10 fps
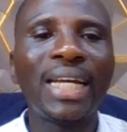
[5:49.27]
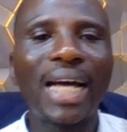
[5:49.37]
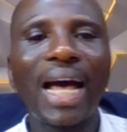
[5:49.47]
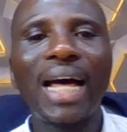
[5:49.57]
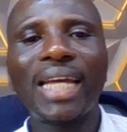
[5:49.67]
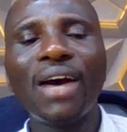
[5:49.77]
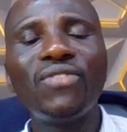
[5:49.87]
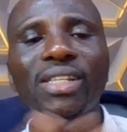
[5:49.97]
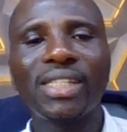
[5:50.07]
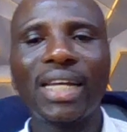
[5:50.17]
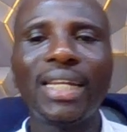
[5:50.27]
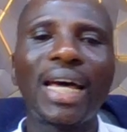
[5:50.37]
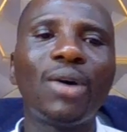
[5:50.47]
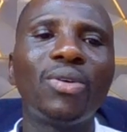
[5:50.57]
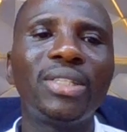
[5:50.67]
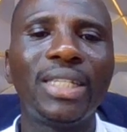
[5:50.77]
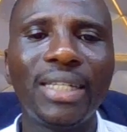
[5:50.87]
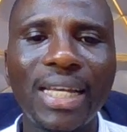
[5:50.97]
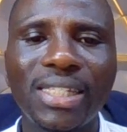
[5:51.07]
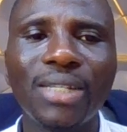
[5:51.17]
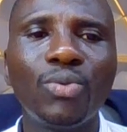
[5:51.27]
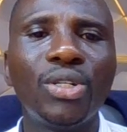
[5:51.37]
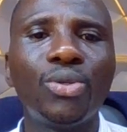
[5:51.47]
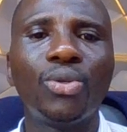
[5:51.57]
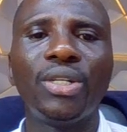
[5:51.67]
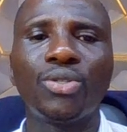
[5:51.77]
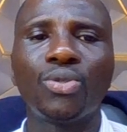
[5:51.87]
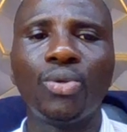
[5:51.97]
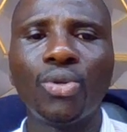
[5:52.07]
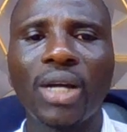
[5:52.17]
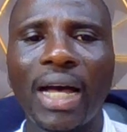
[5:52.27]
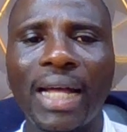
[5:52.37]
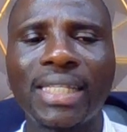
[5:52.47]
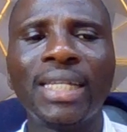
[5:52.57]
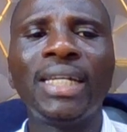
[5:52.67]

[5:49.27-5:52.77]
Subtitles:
And having said that, the next thing we do is to look at,